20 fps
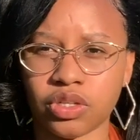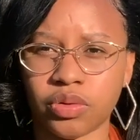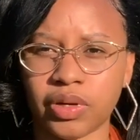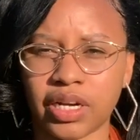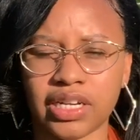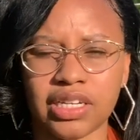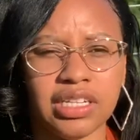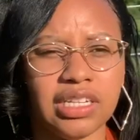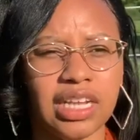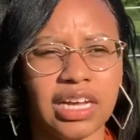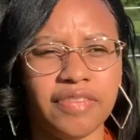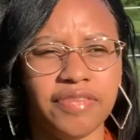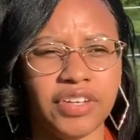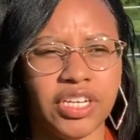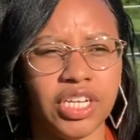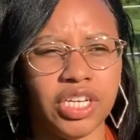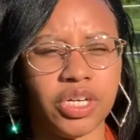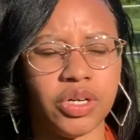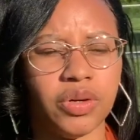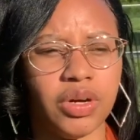So when I did that
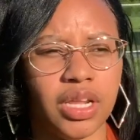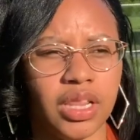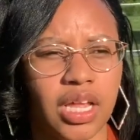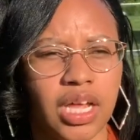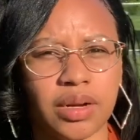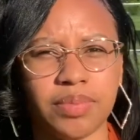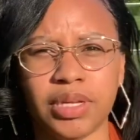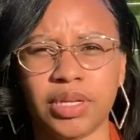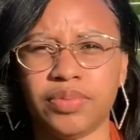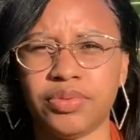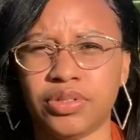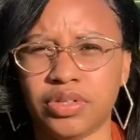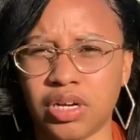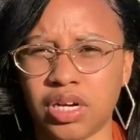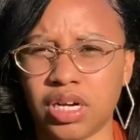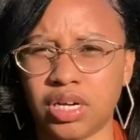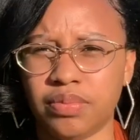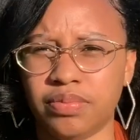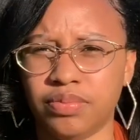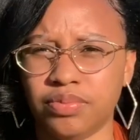video, a lot of
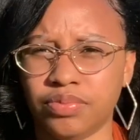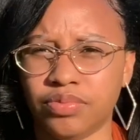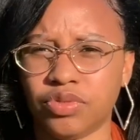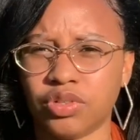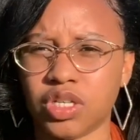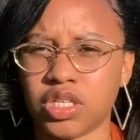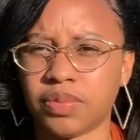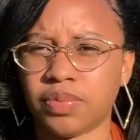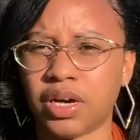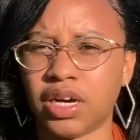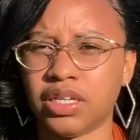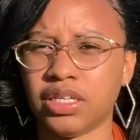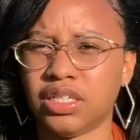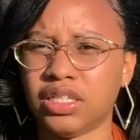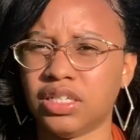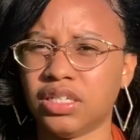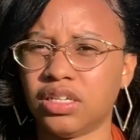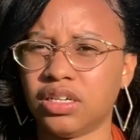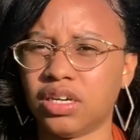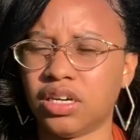people
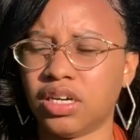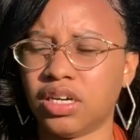responded